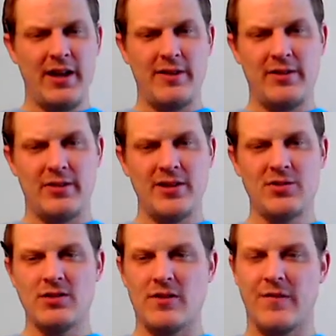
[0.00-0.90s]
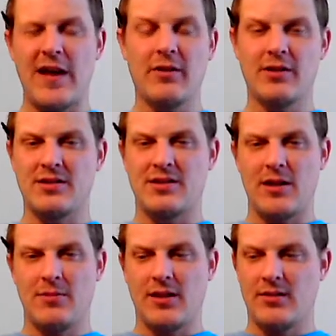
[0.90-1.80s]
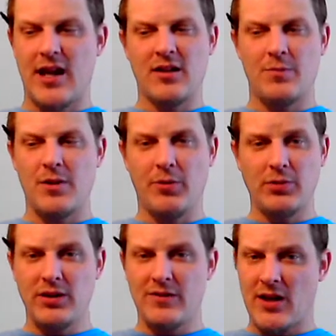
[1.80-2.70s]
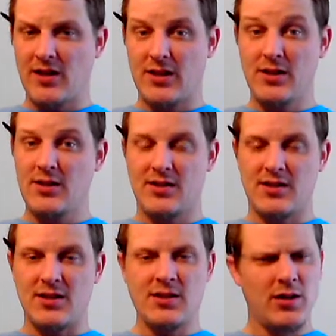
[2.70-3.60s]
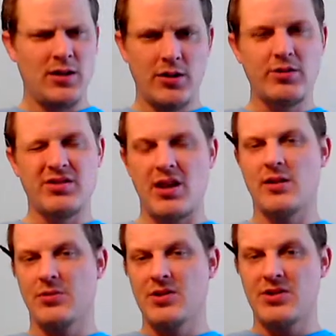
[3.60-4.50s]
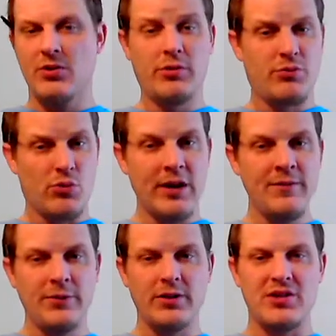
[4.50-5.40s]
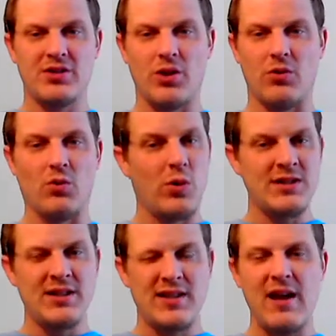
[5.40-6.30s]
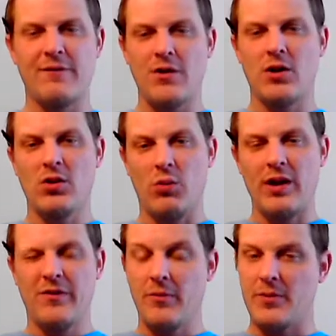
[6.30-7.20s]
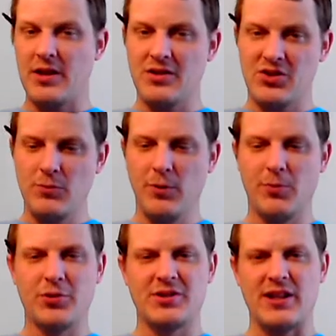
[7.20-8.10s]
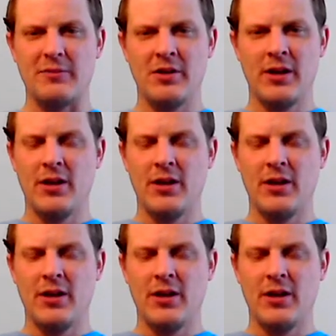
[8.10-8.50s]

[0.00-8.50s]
You know, this was a Falcons team that a lot of people believed heading into this season, and understandably so, and rightfully so, wasn't that far away from being a Super Bowl team.